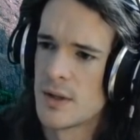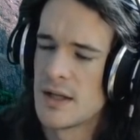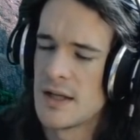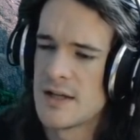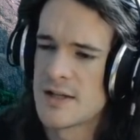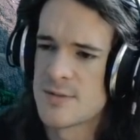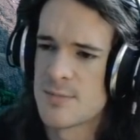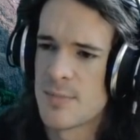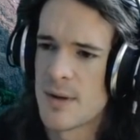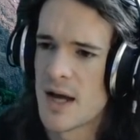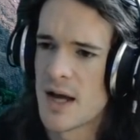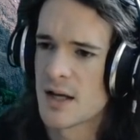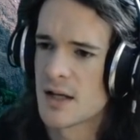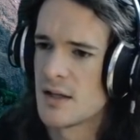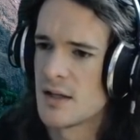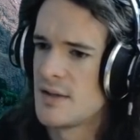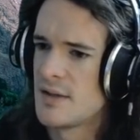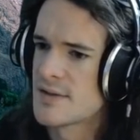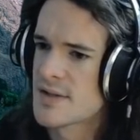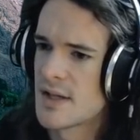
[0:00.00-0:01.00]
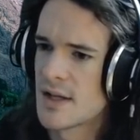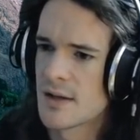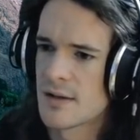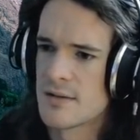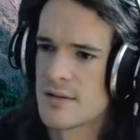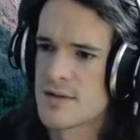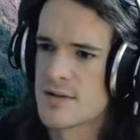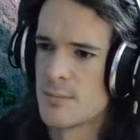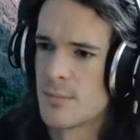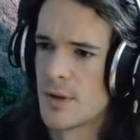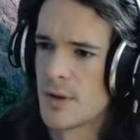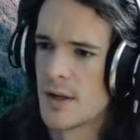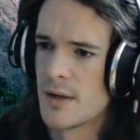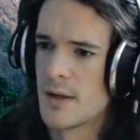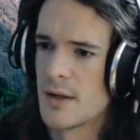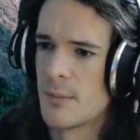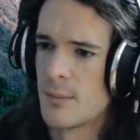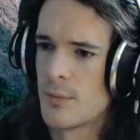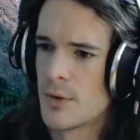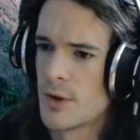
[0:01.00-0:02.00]
He's back and he's kicking some butt.
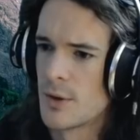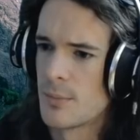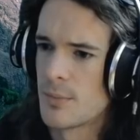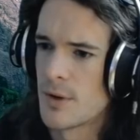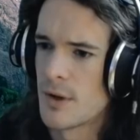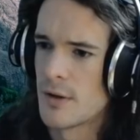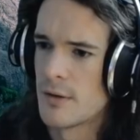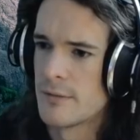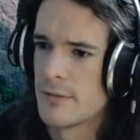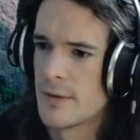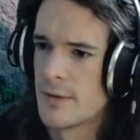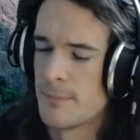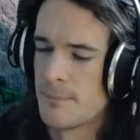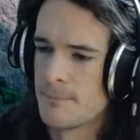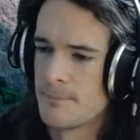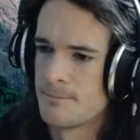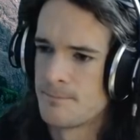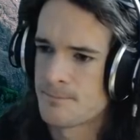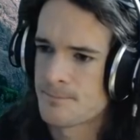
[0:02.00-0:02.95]
I'm really proud of him.